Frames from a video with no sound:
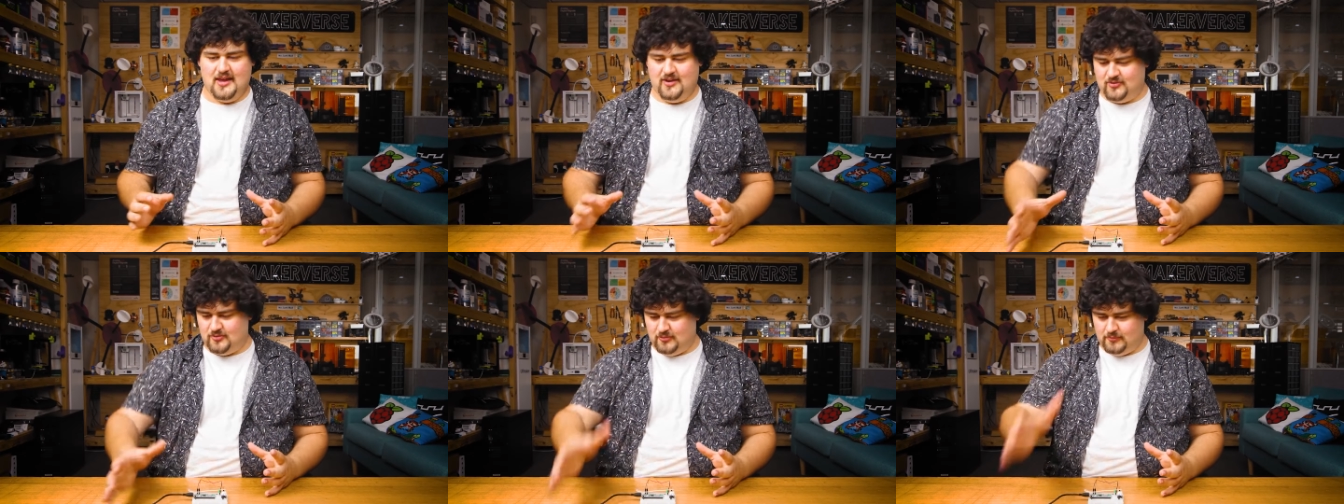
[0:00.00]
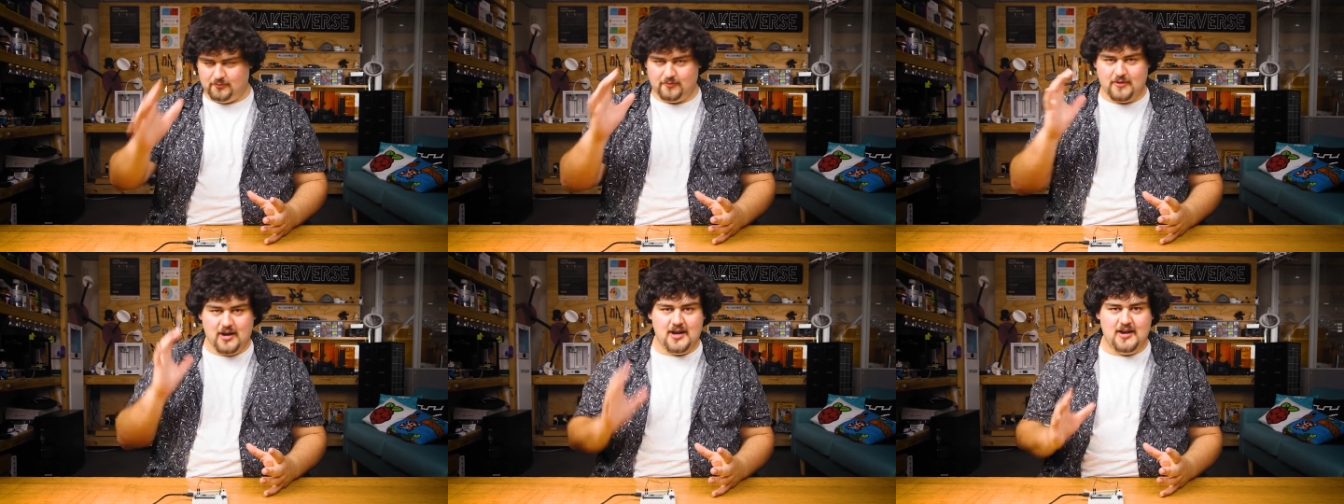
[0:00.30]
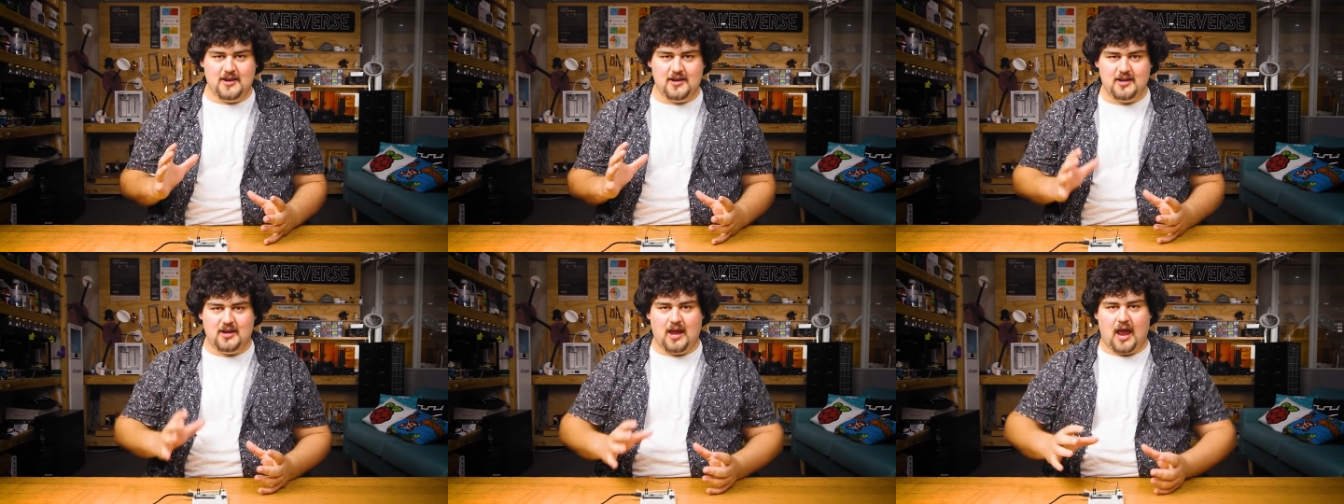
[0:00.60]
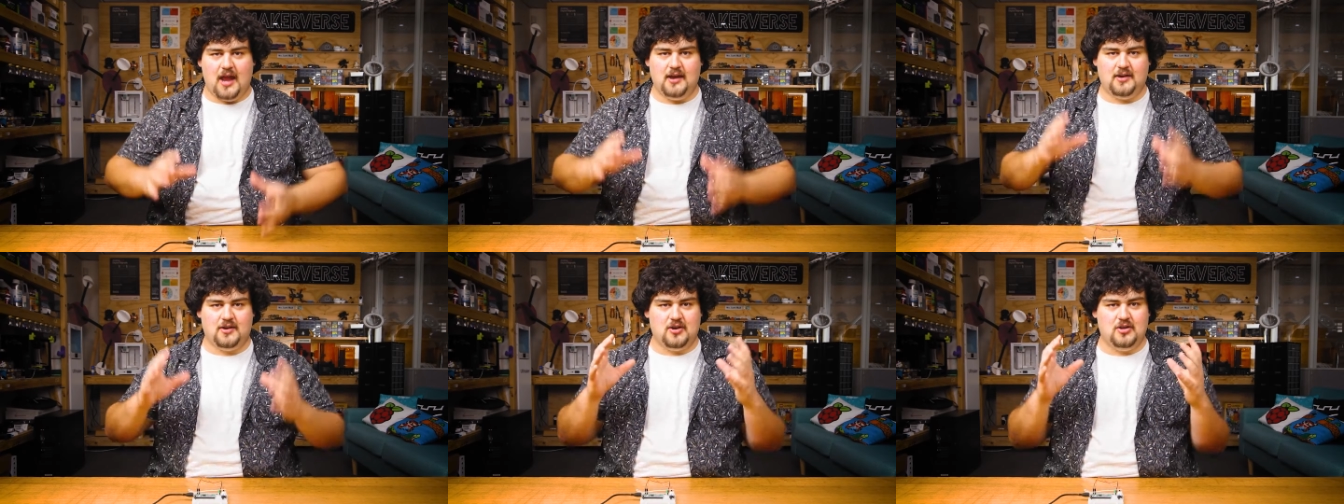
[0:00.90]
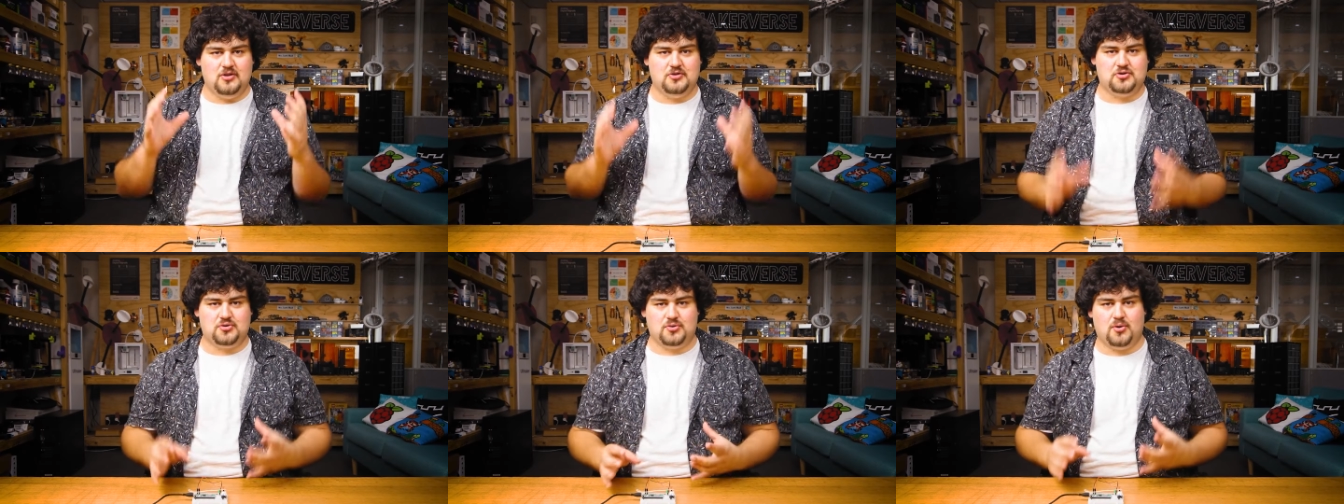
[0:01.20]
is reading and
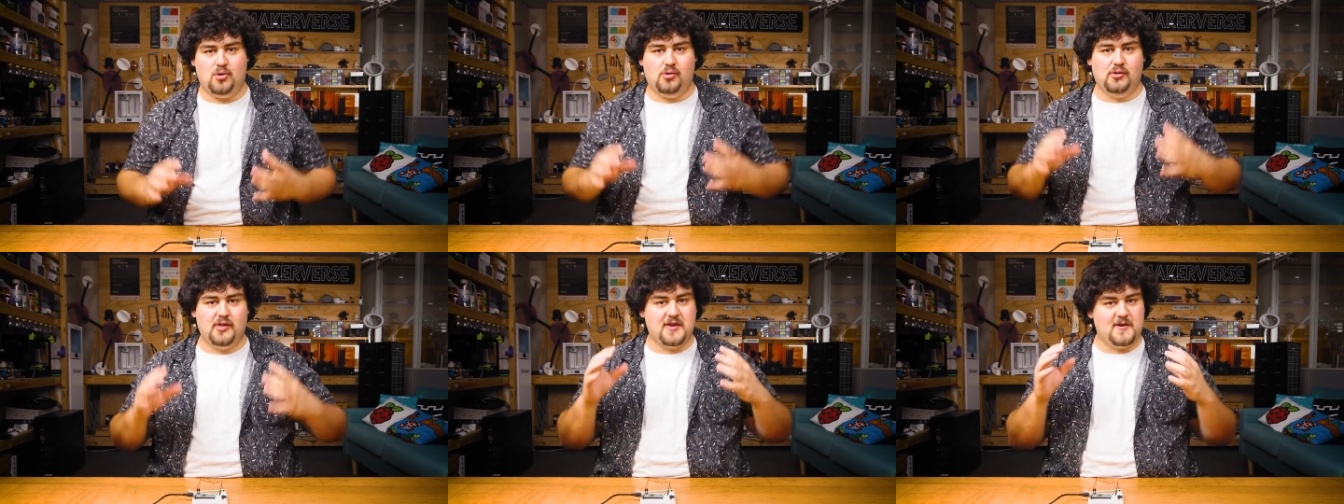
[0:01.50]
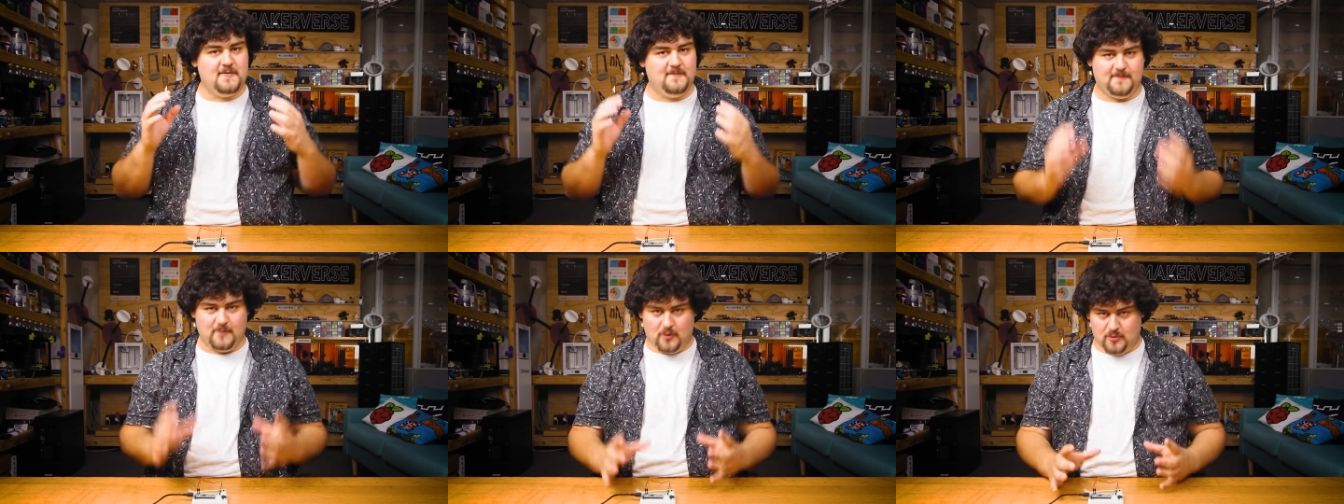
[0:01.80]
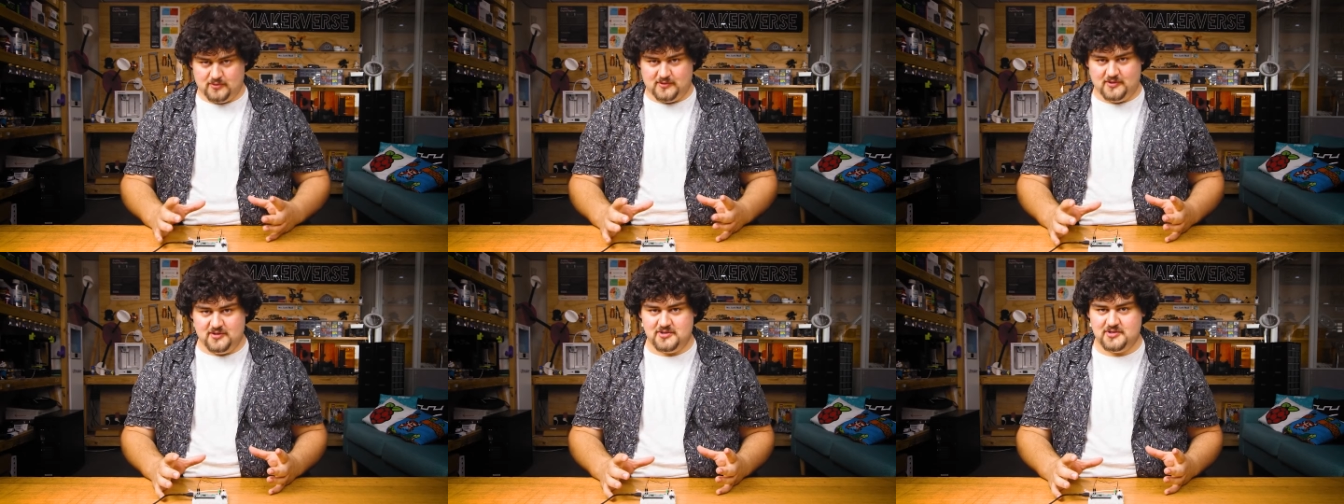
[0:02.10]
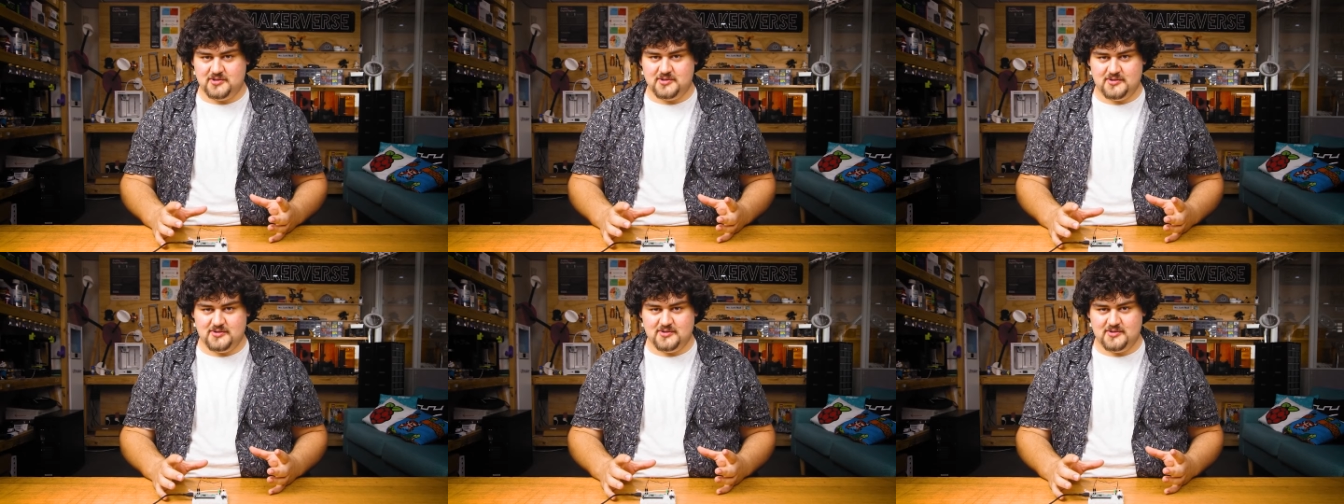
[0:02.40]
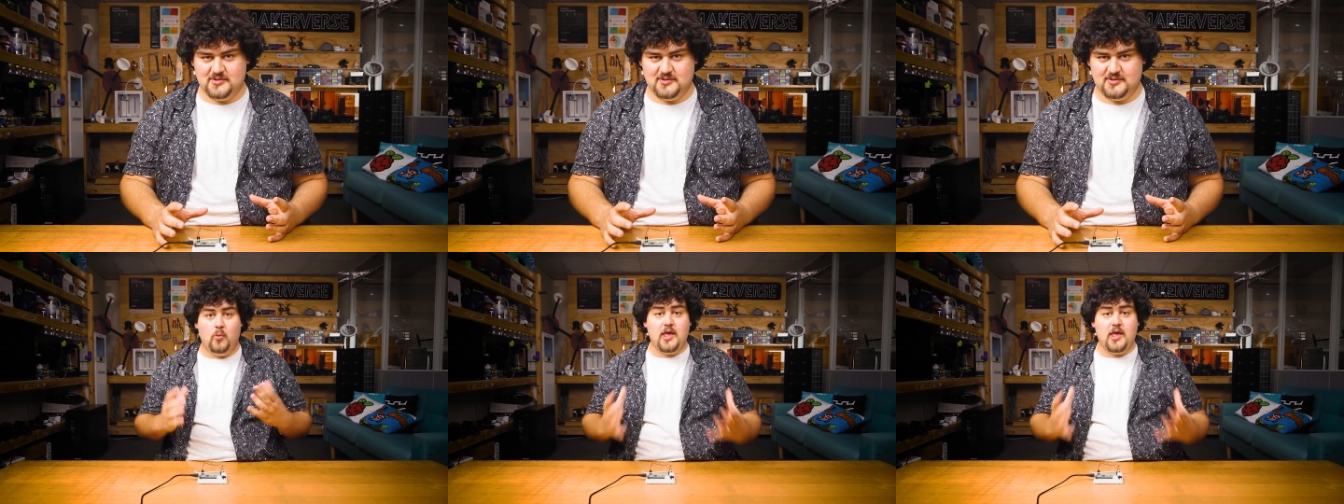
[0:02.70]
controlling voltages.